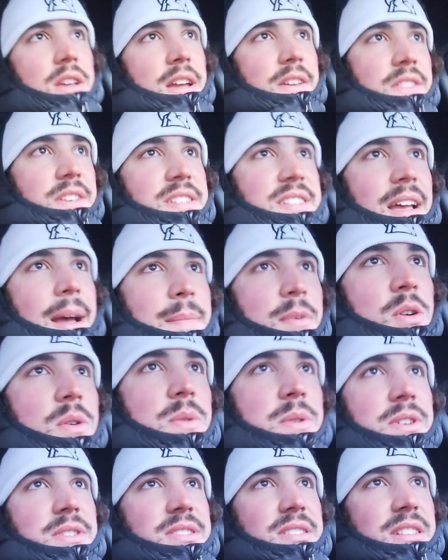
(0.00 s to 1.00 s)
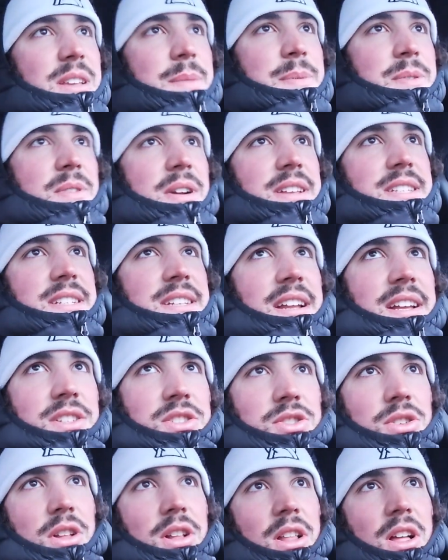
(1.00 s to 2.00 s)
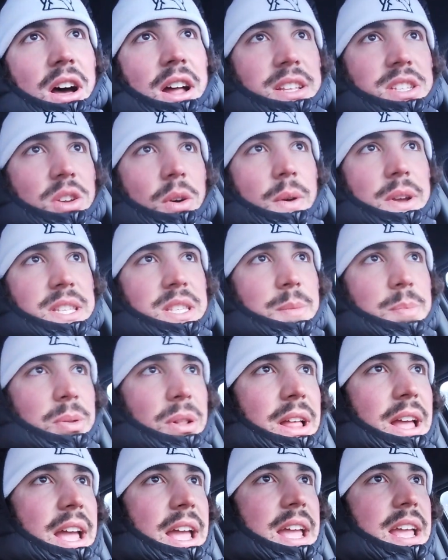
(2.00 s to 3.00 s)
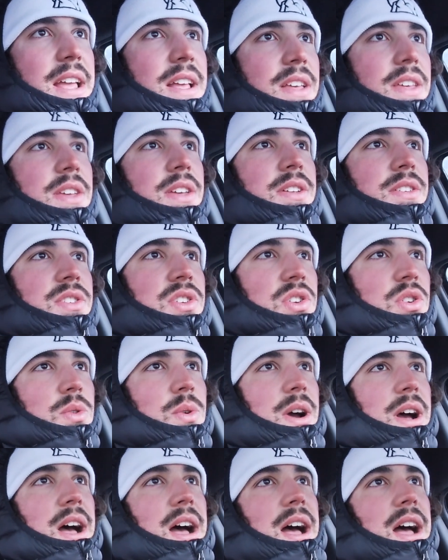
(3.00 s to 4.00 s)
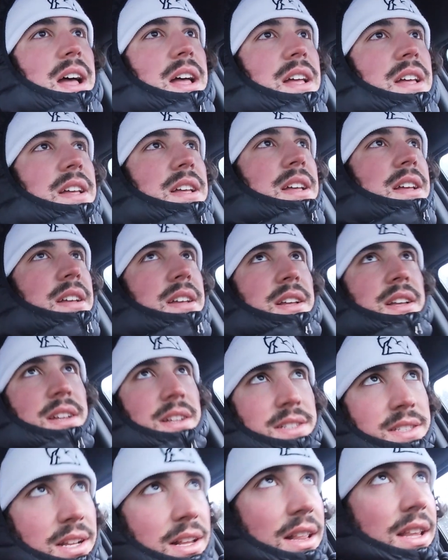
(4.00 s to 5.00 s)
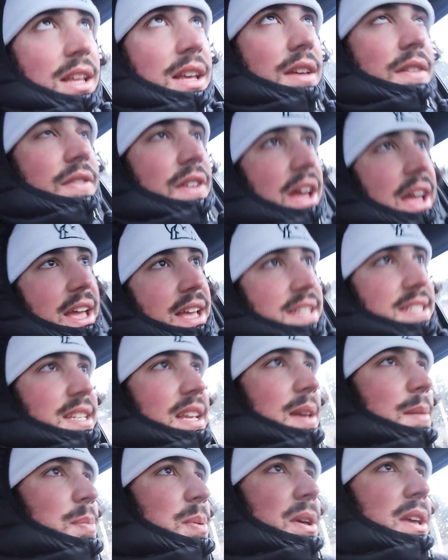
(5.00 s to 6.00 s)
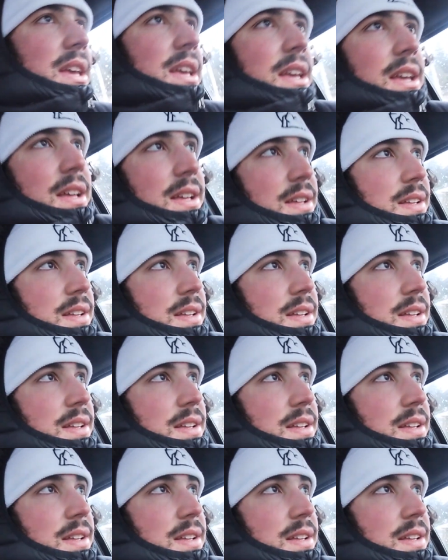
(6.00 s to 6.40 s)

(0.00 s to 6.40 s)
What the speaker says: In the summer when we were sleeping residential a lot, it's always the play to leave ASAP